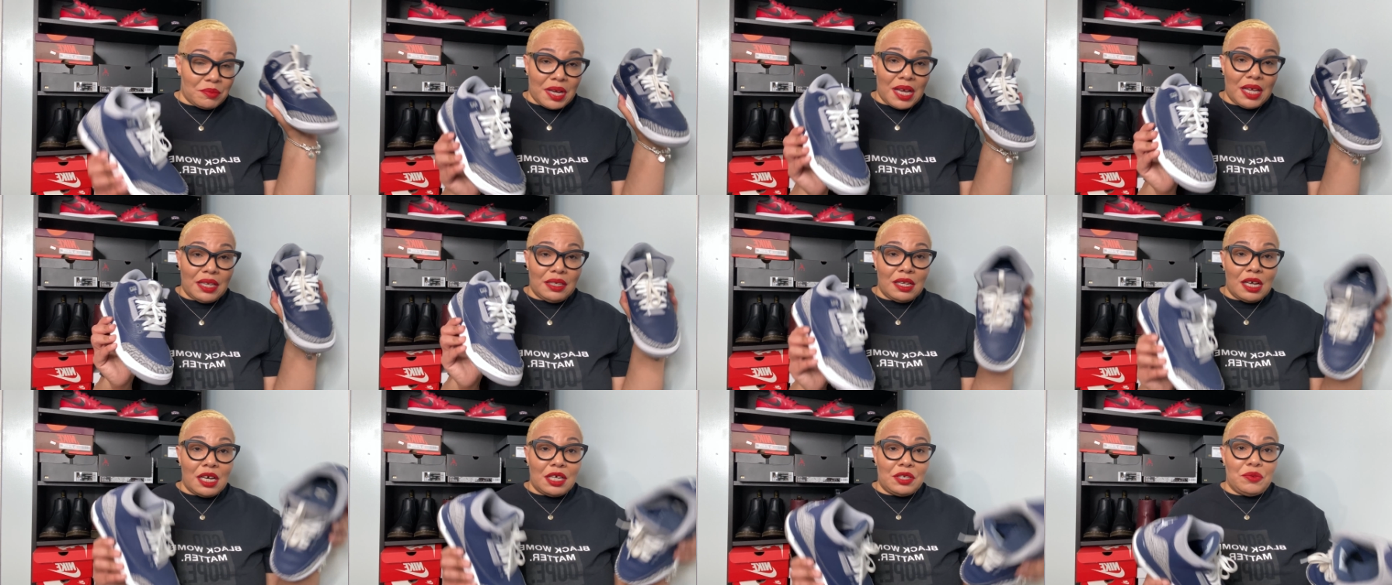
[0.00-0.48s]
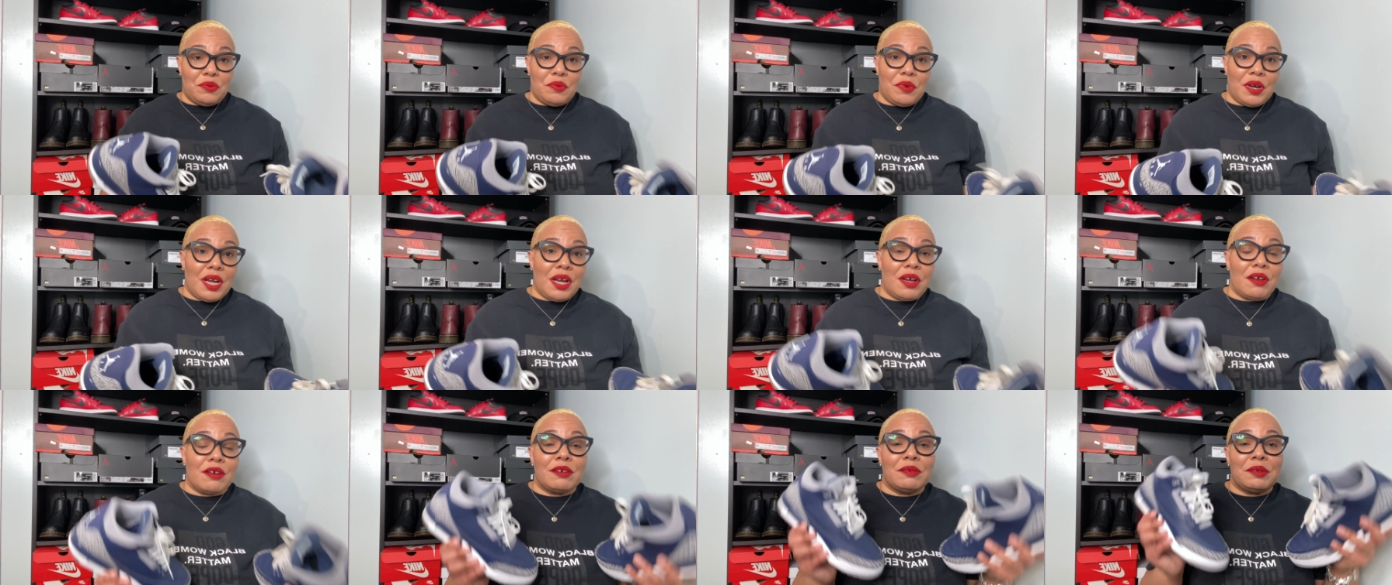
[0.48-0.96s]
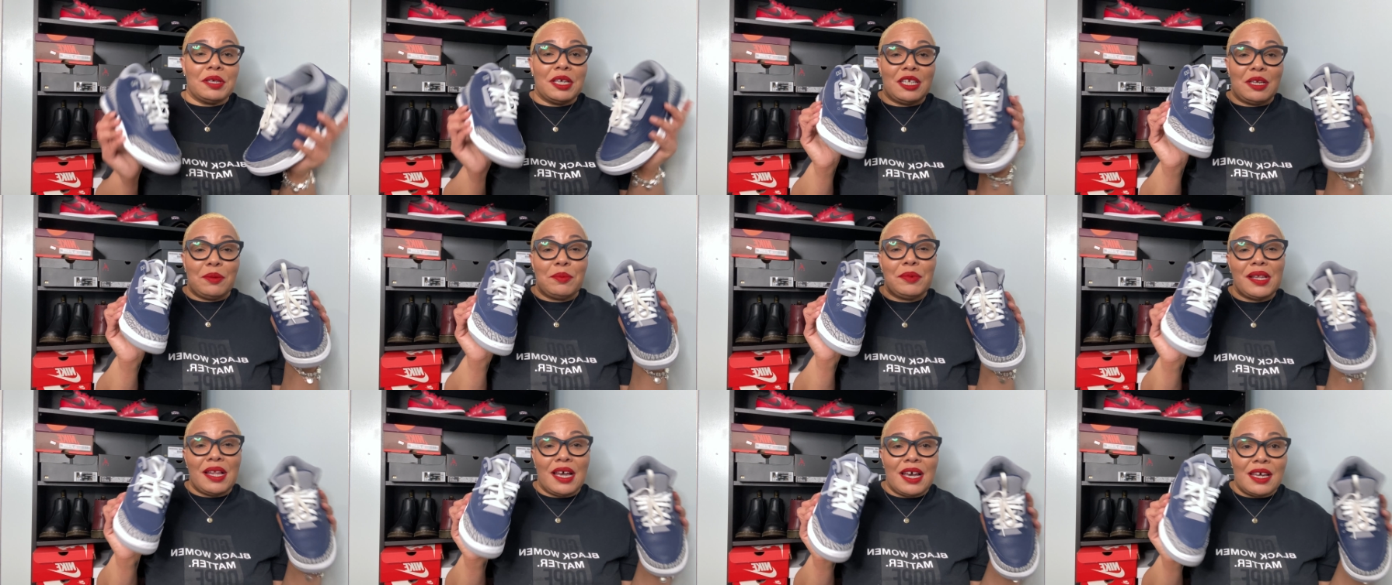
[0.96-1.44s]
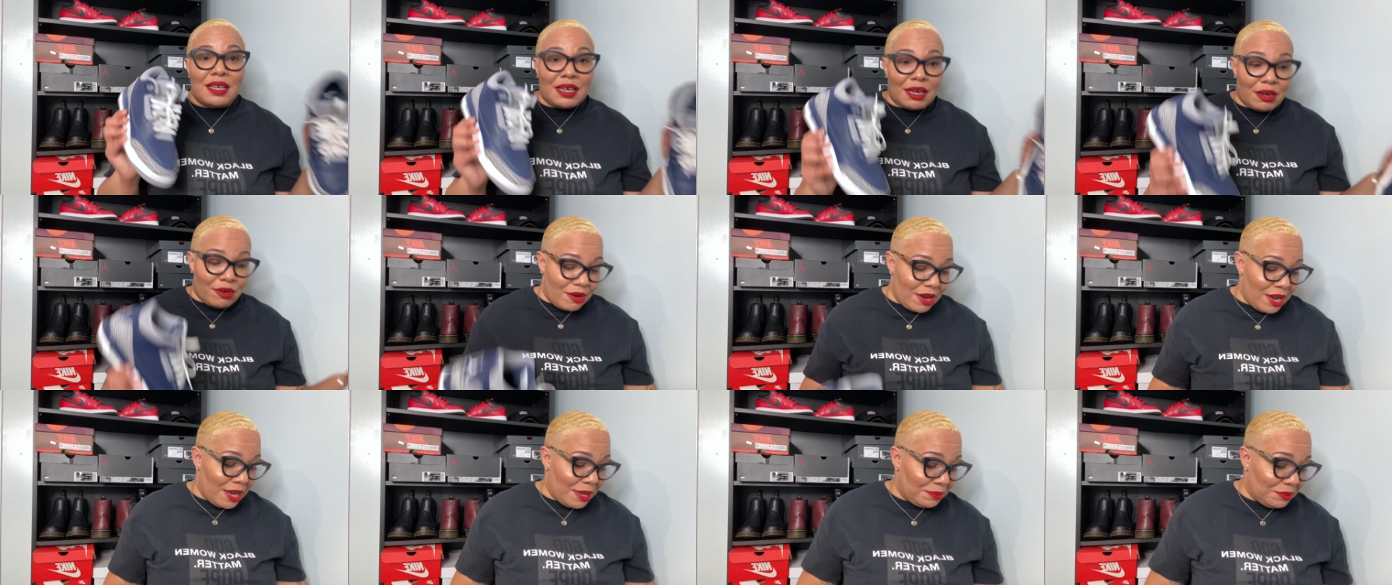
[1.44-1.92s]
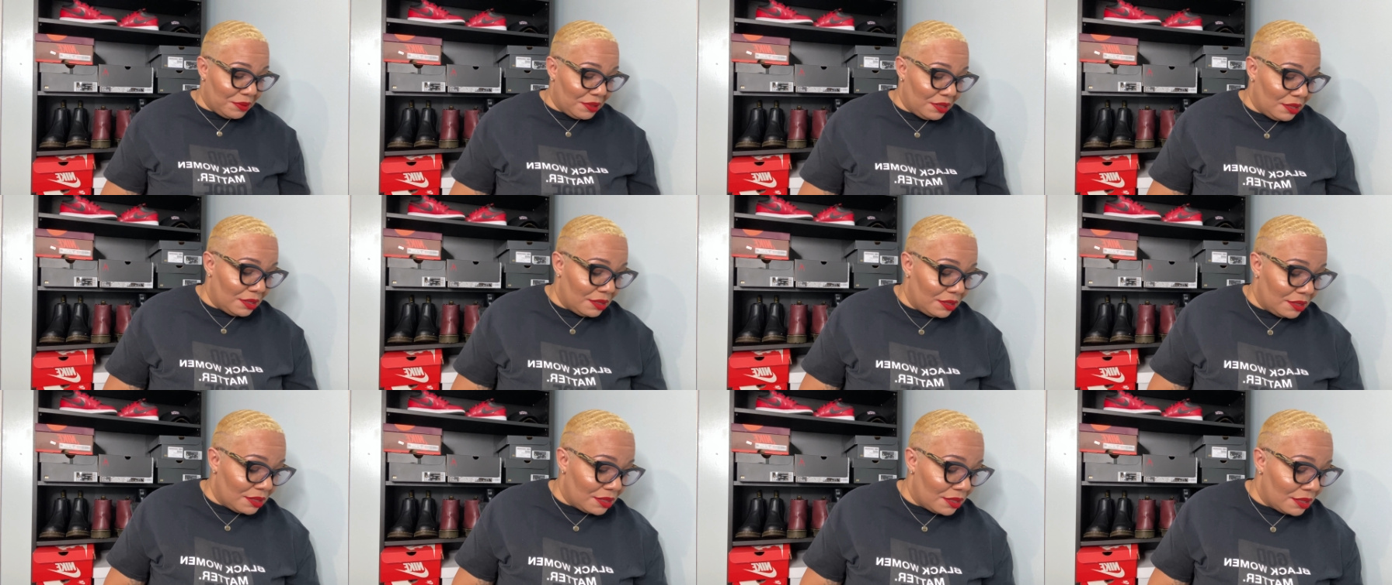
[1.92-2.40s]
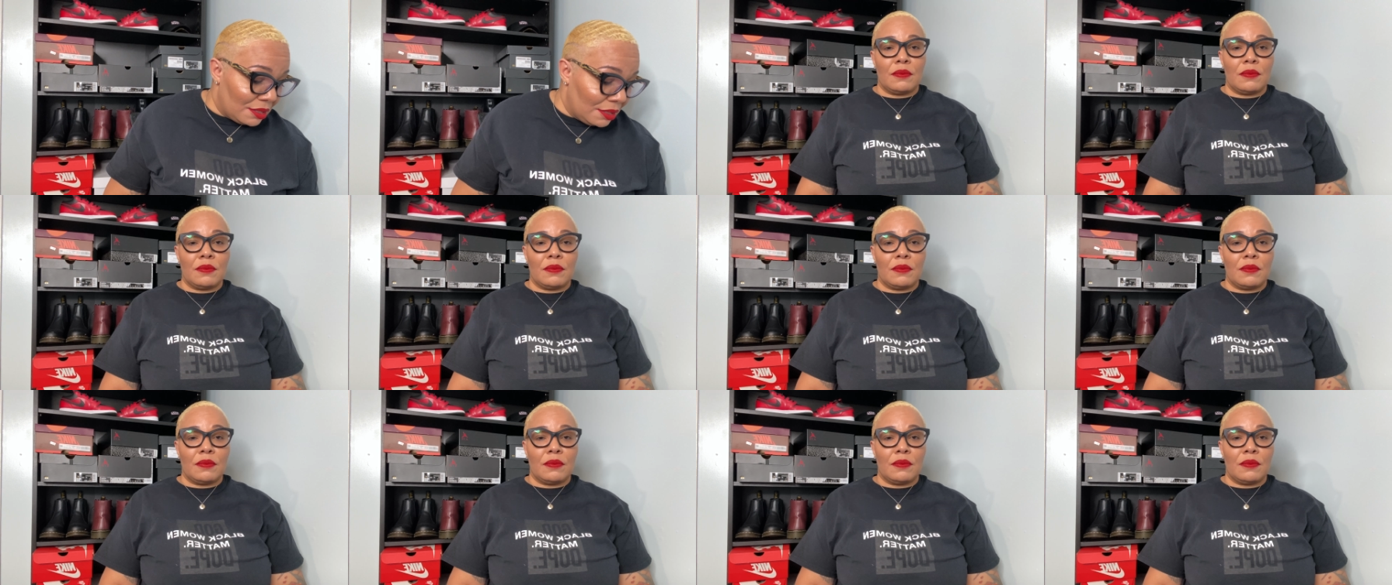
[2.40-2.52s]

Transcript: I love to wear them and I'm glad I grabbed these.